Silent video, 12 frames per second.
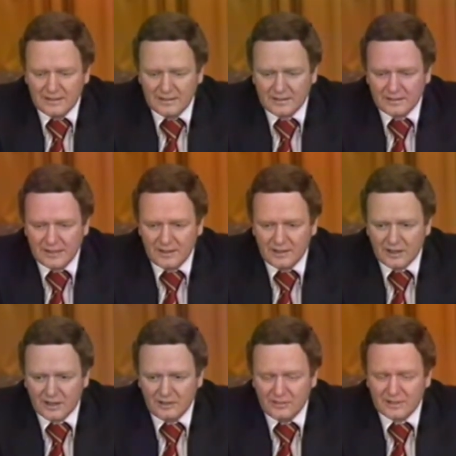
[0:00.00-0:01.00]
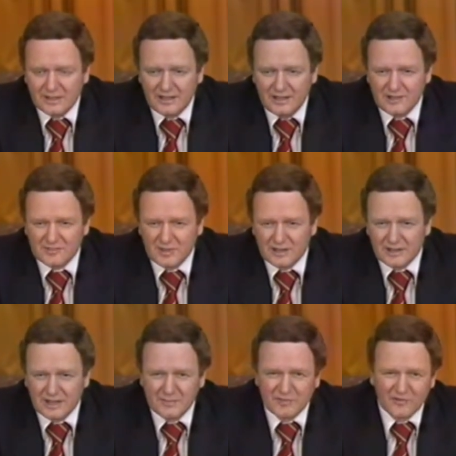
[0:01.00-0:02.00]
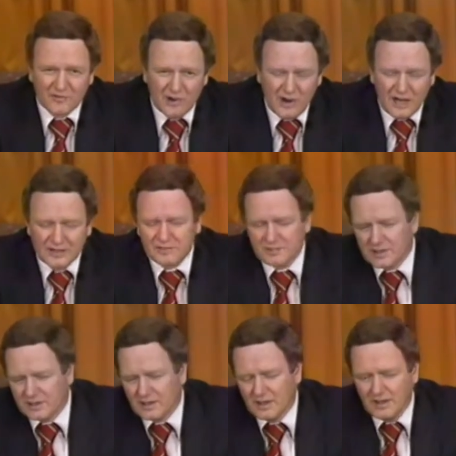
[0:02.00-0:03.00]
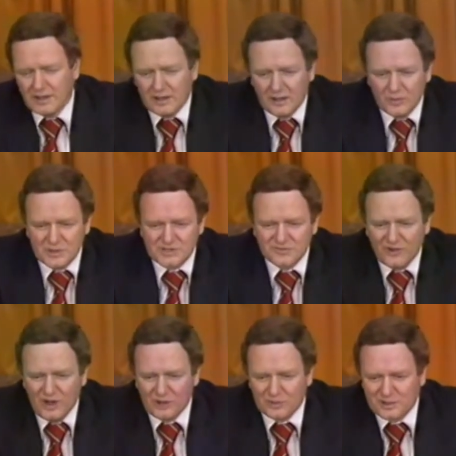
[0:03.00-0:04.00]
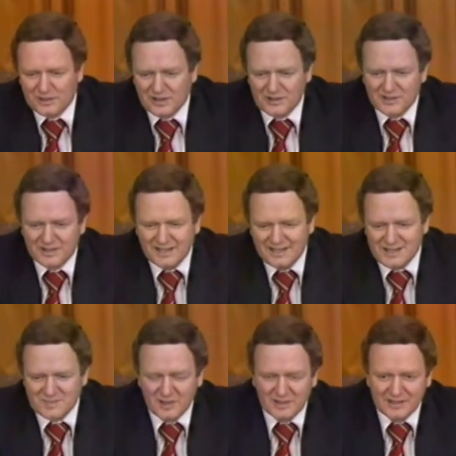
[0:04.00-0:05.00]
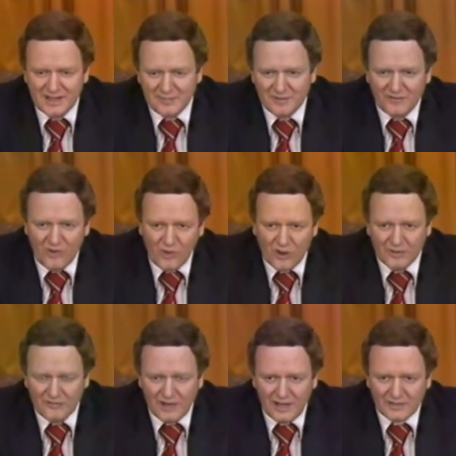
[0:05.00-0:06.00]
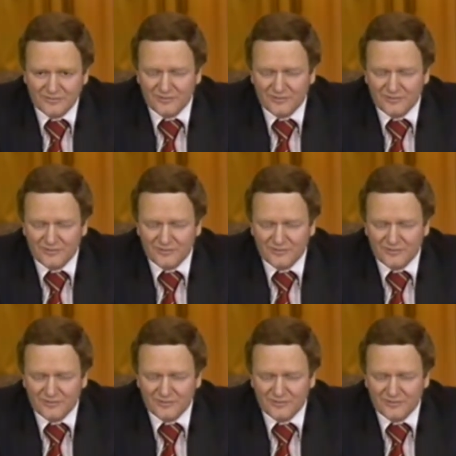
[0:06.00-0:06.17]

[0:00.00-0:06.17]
Uh, I argued a case by the name of Rothman, uh, which followed another case by the name of Horvath.